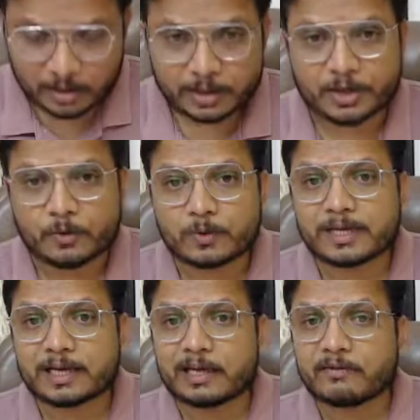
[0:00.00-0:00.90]

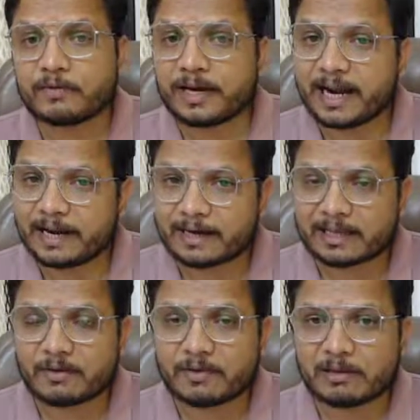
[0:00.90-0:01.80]
Usually feed
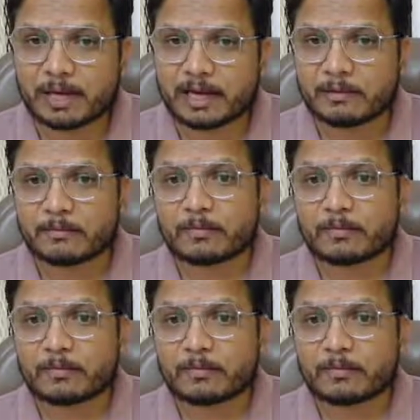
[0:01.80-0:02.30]
antenna will be